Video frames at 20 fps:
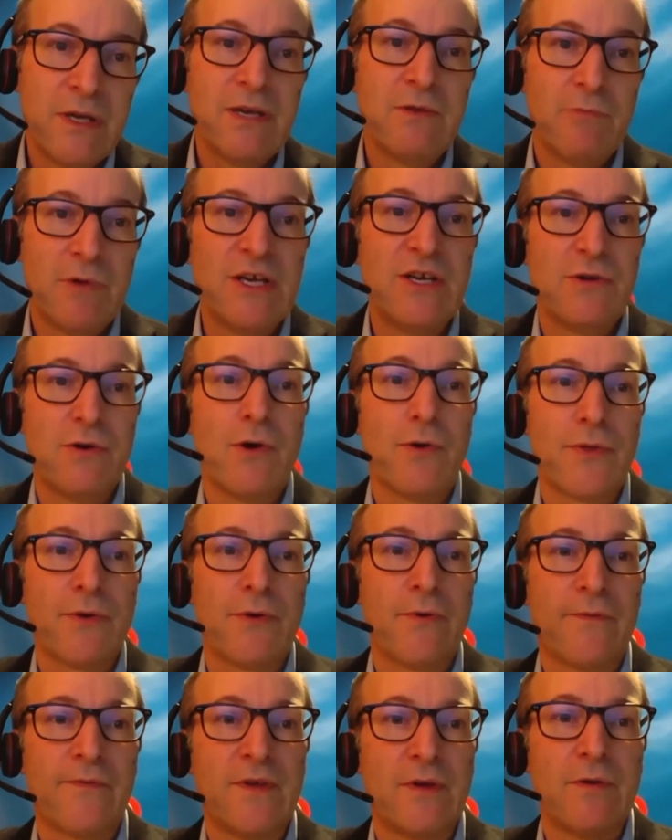do go
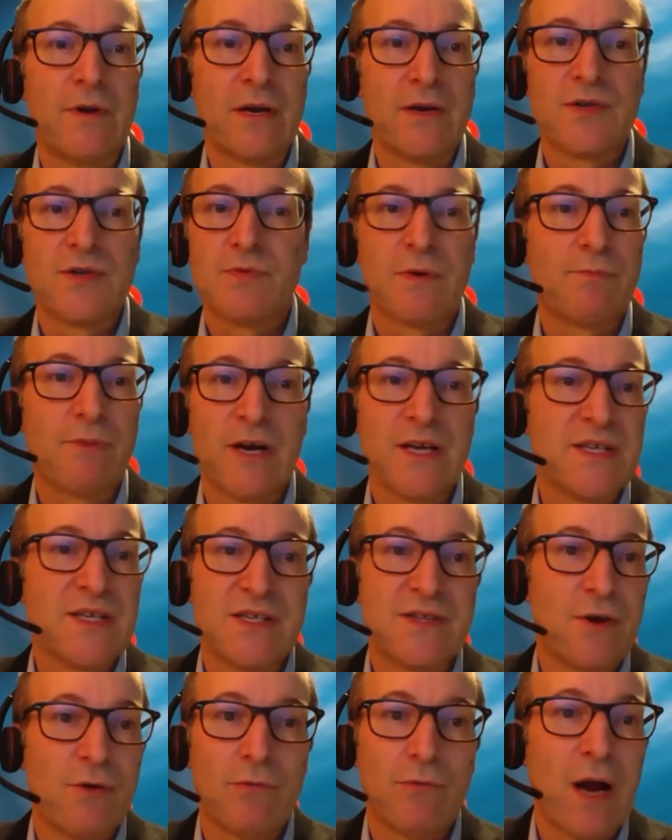through a few years where prices
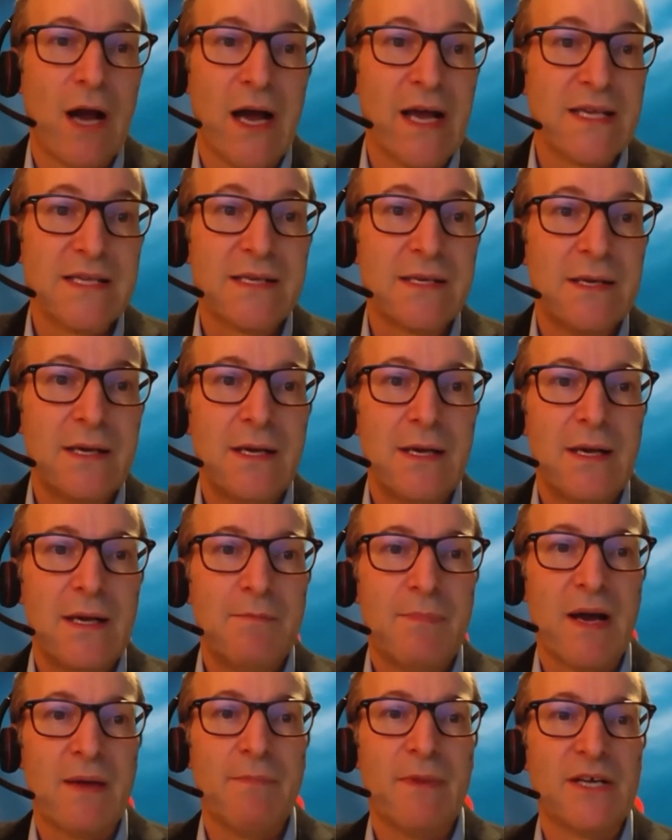don't rise
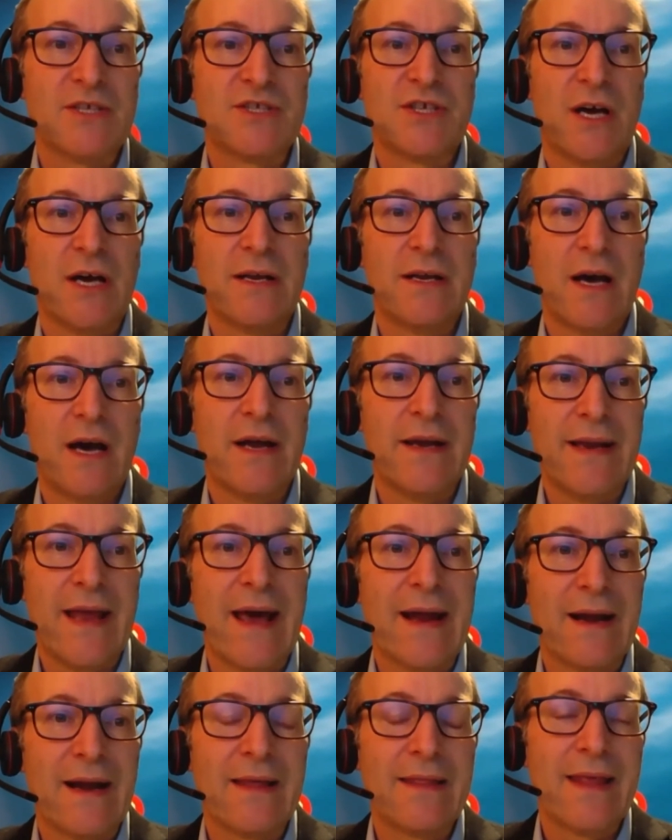by much on
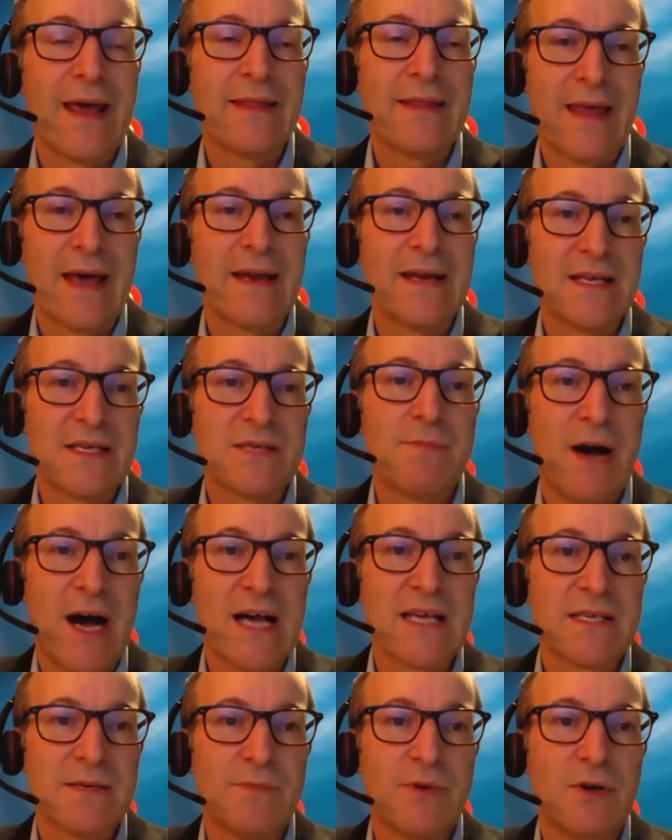net. That is
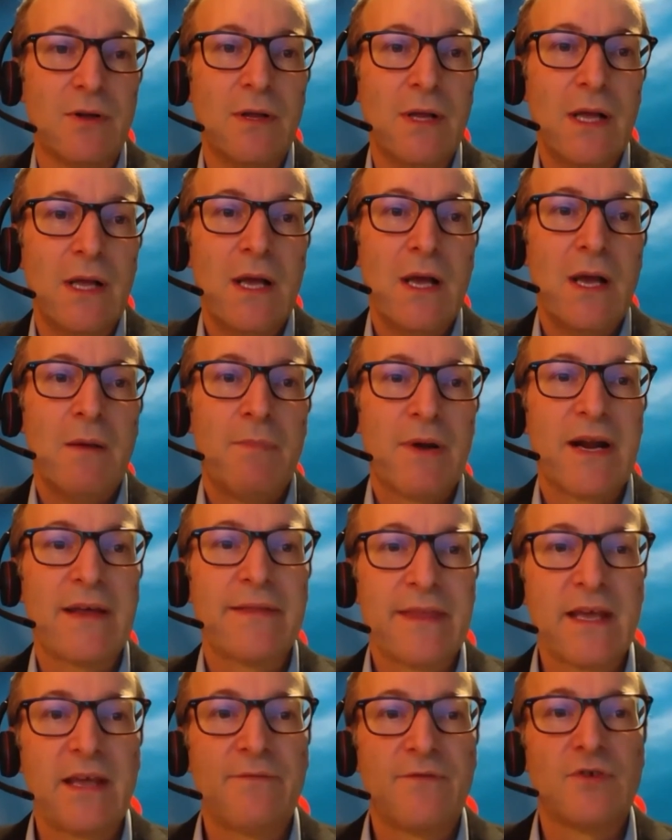possible. But I
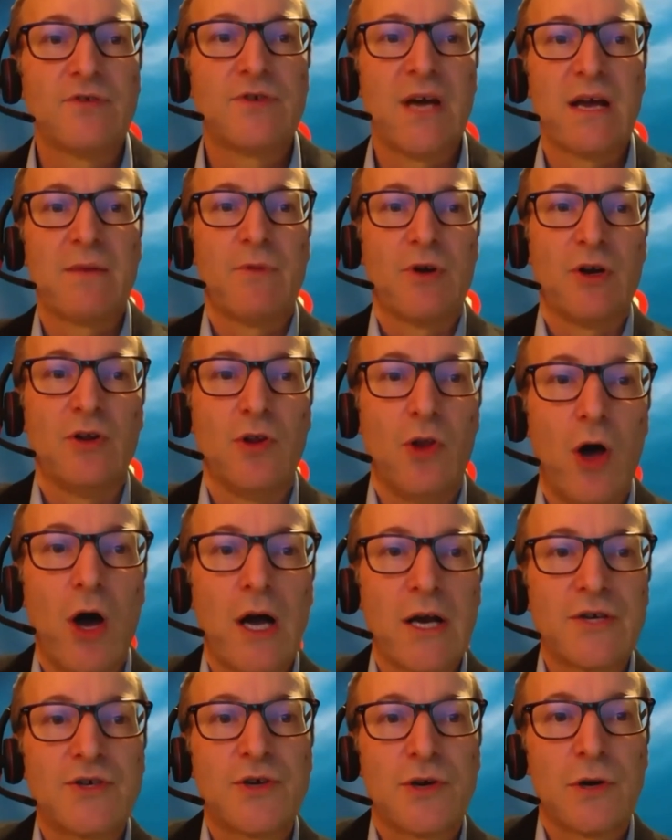think if you're talking about a
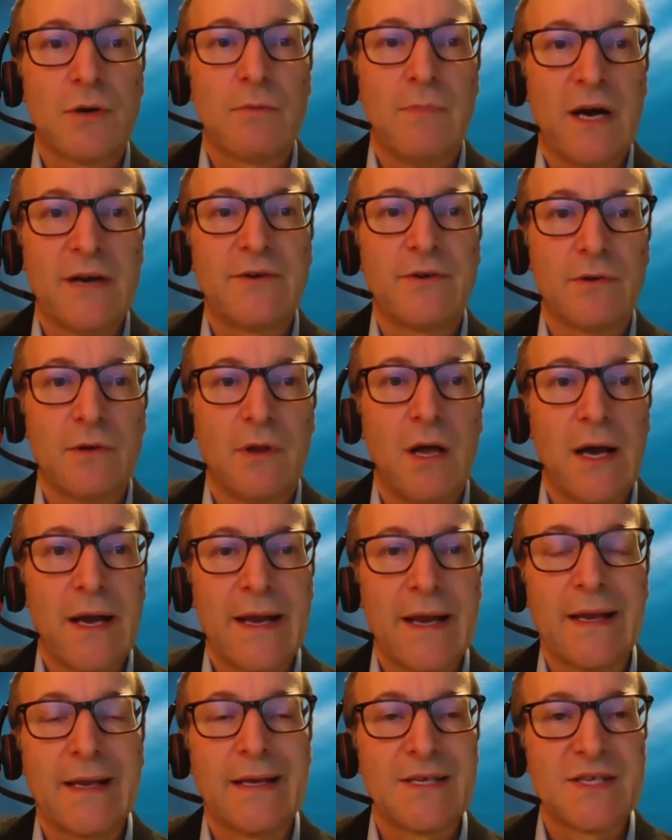long-term
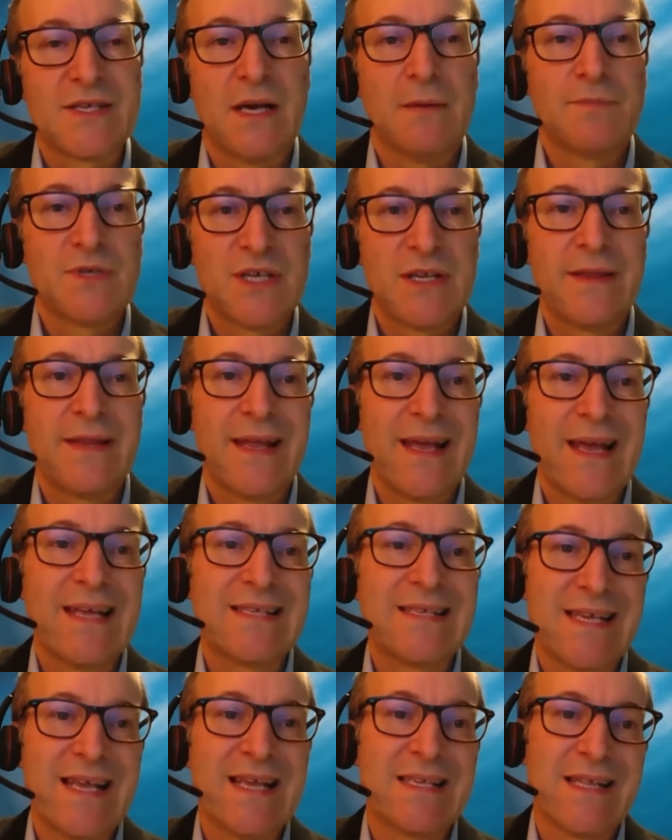underlying assumption,
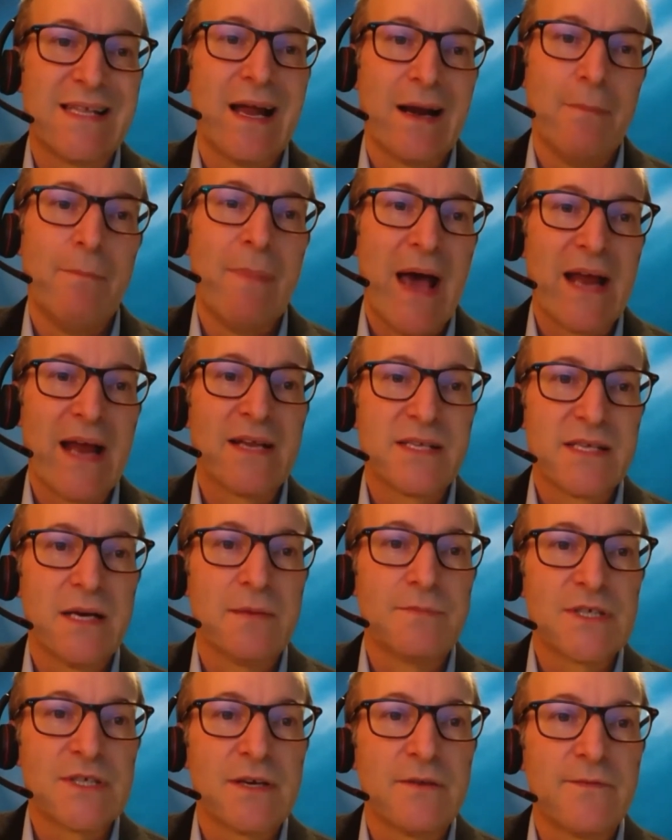it's not a bad
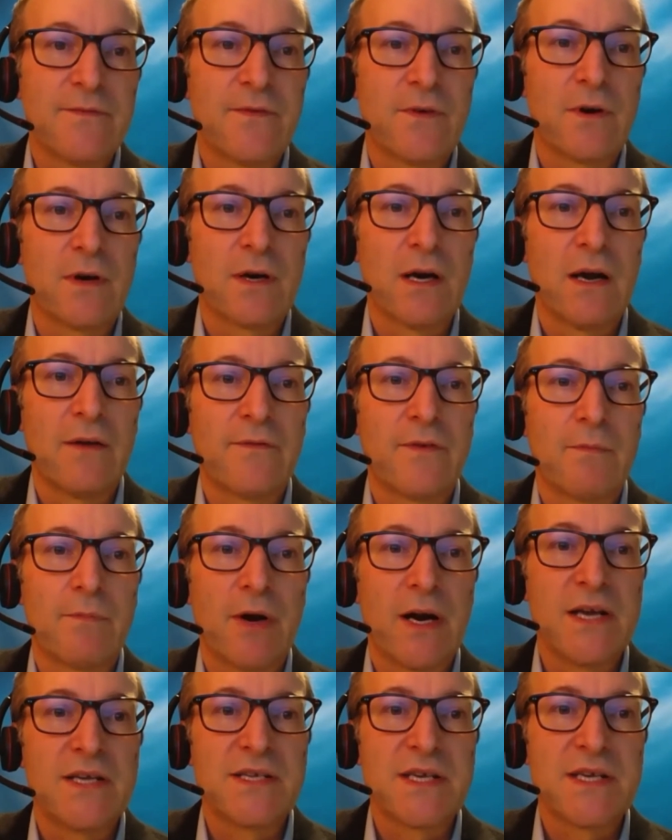assumption for
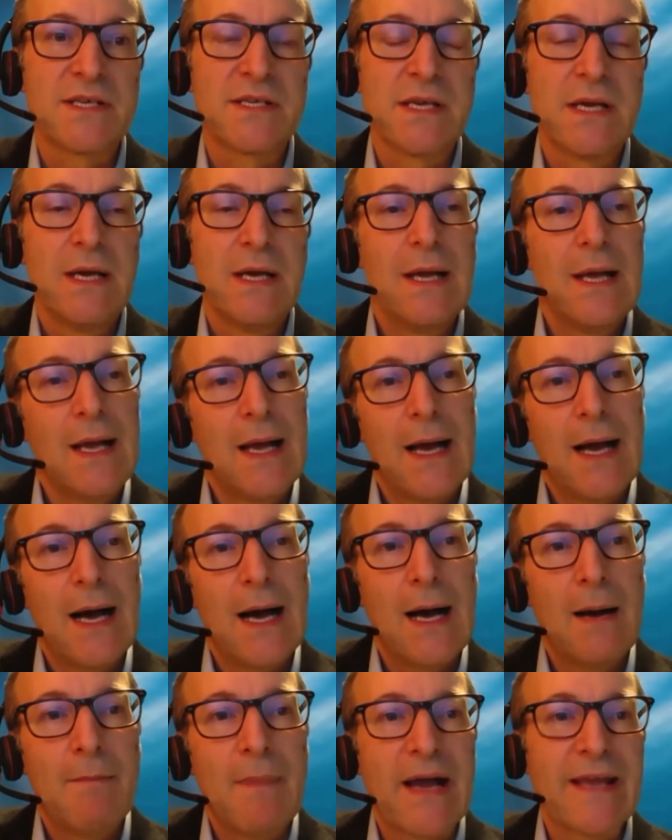prices.
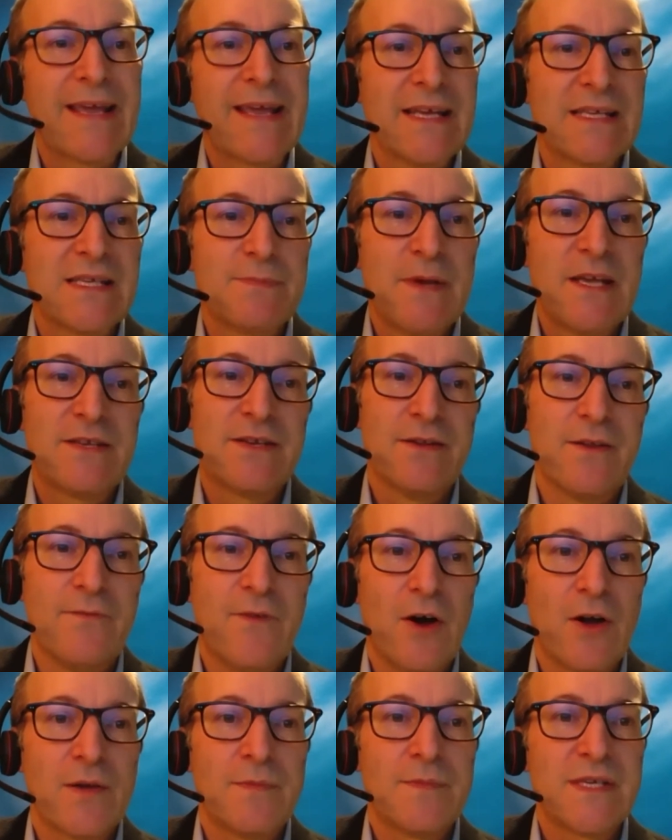I can't speak to the
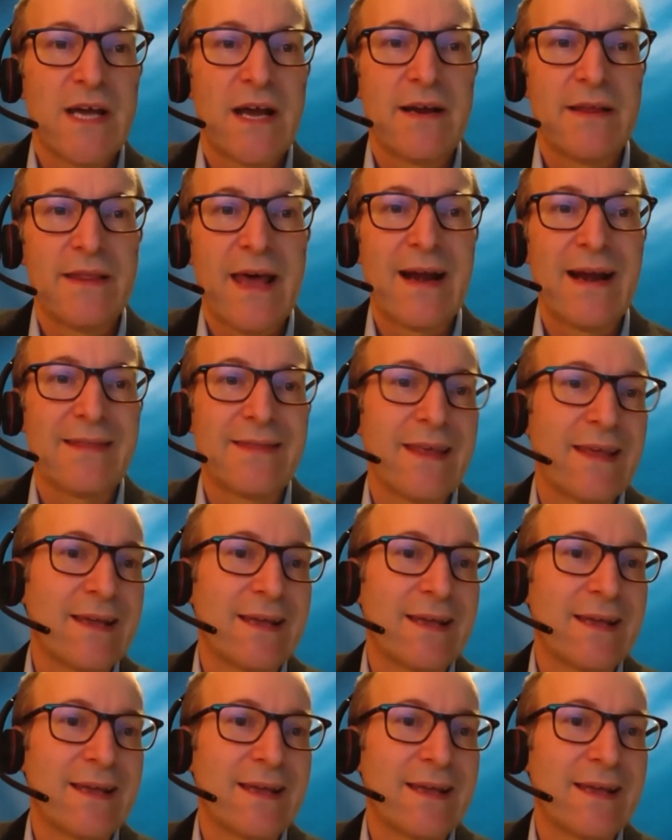volume side of that. I think